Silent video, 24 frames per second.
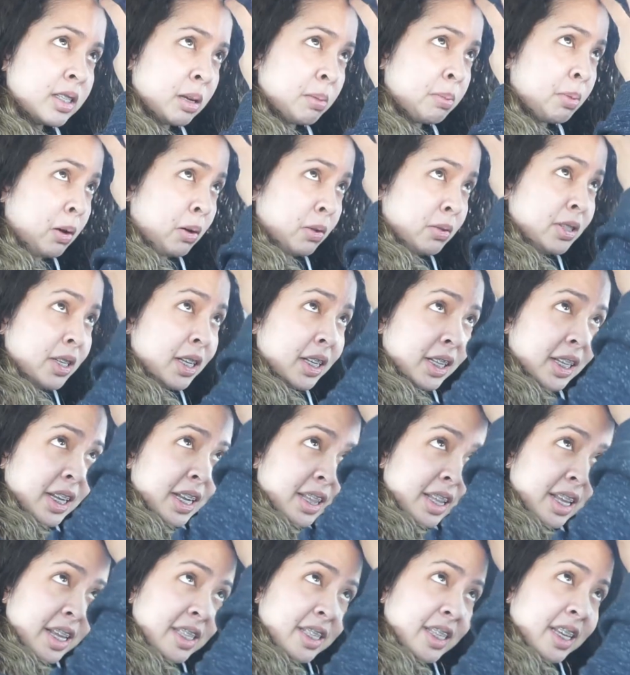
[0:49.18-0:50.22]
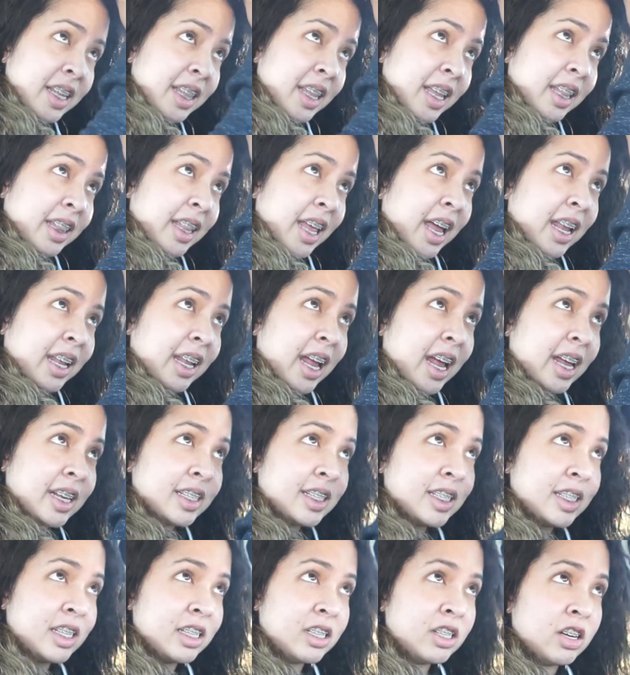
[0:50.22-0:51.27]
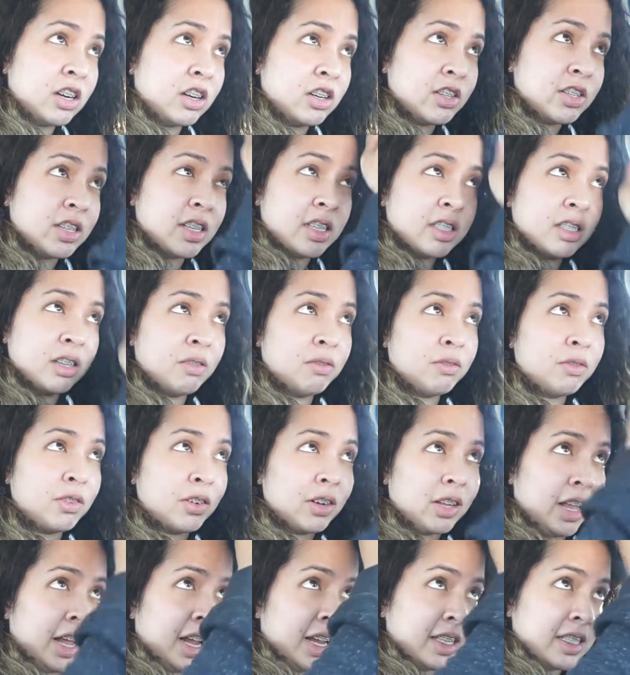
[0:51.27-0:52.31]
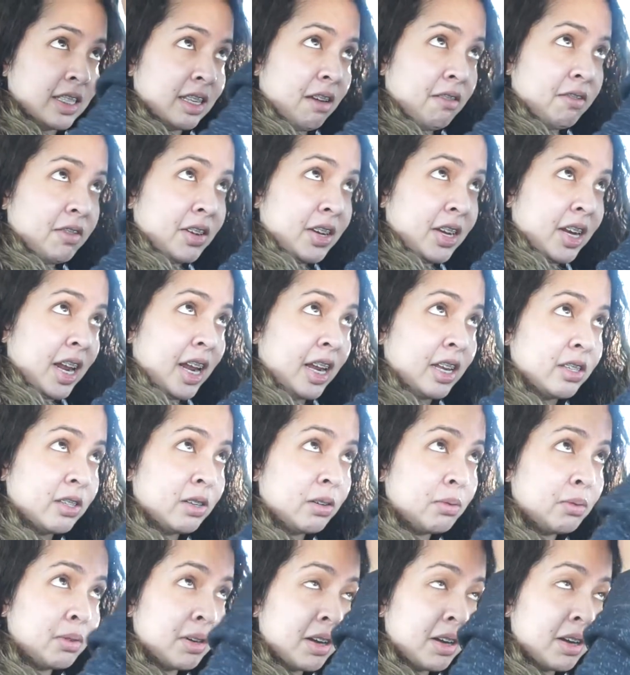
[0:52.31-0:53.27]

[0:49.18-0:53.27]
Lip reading: Supposedly, they say that lasts in your system for like 7 days or